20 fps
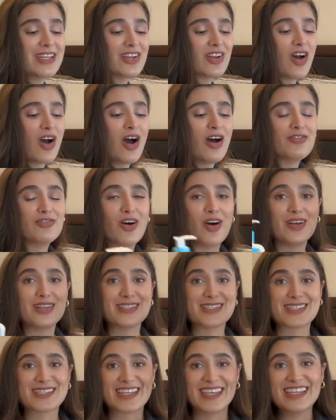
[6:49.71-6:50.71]
it off
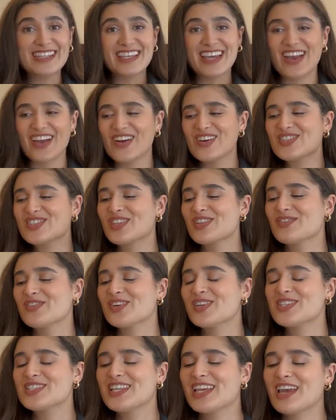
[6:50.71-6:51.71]
on skincare. So the
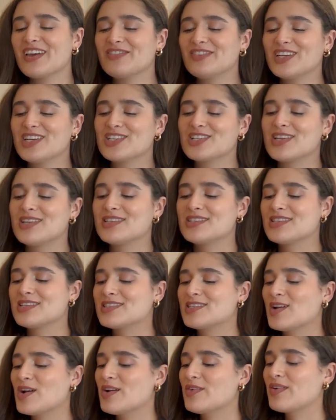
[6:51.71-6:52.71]
first thing I finished is the
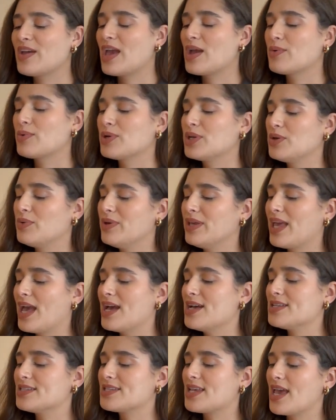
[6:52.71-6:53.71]
CeraVe Renewing
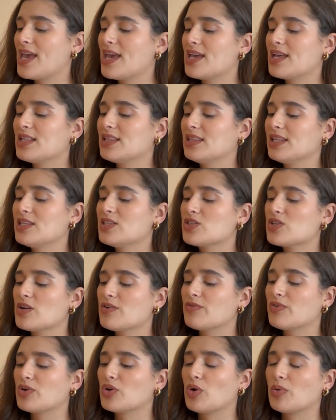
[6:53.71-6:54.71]
SA Cleanser
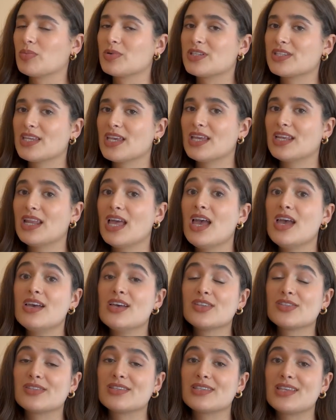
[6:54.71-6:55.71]
for normal skin.
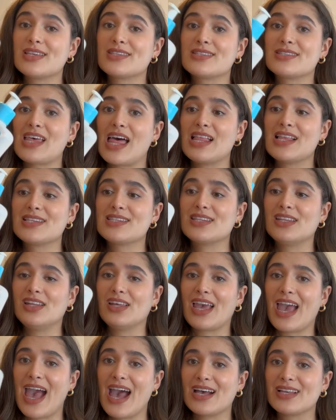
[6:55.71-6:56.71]
So this has
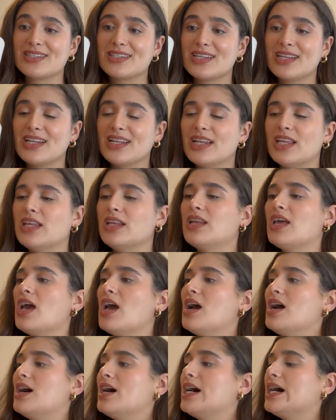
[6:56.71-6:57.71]
salicylic acid in it.
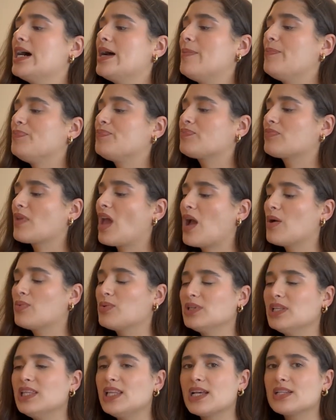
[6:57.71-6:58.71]
I
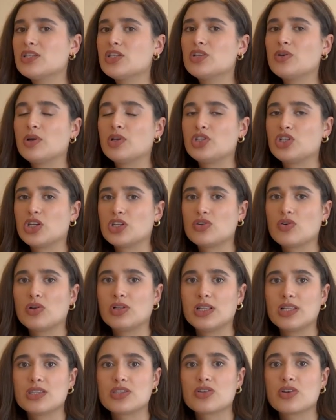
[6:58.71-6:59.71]
really like to do a gentle
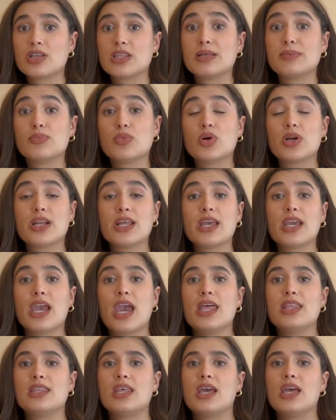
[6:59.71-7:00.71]
cleanser in the morning
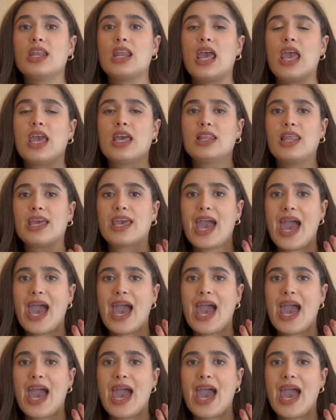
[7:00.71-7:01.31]
and then a like